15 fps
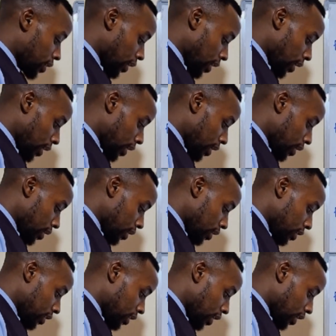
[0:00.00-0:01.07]
10
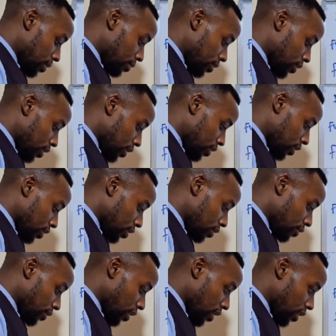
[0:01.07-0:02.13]
times
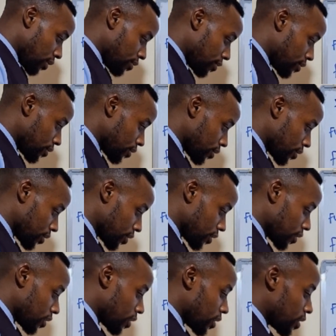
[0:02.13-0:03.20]
365.
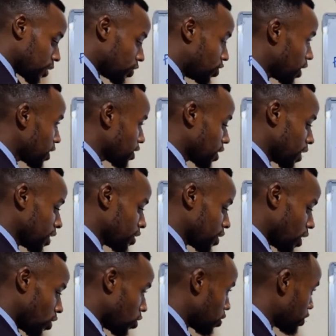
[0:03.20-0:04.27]
Just like
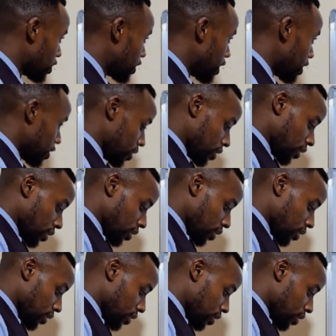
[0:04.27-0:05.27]
the old days.